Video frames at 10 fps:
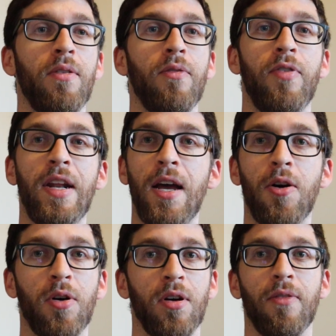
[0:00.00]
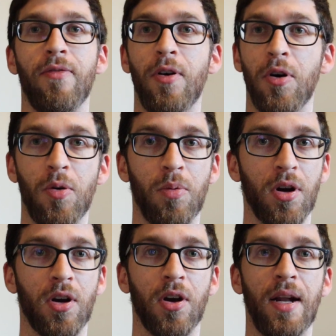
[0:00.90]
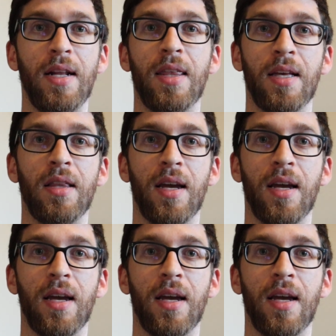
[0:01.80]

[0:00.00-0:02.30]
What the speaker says: video or photo work or anything